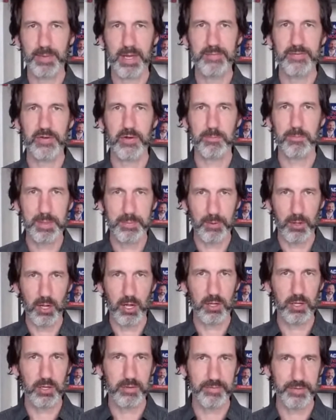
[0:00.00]
Maybe you have people
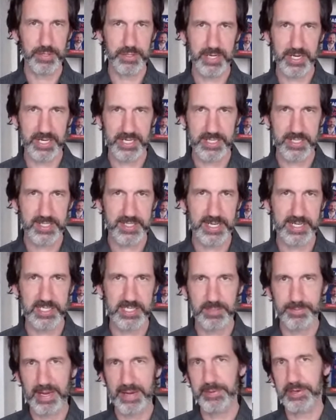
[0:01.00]
all over the United
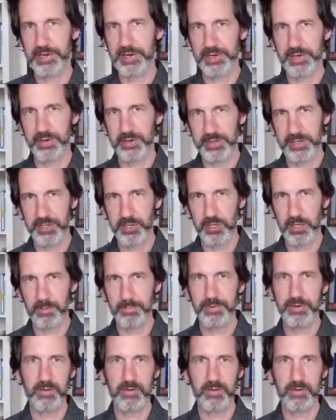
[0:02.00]
States. Maybe you're in Europe.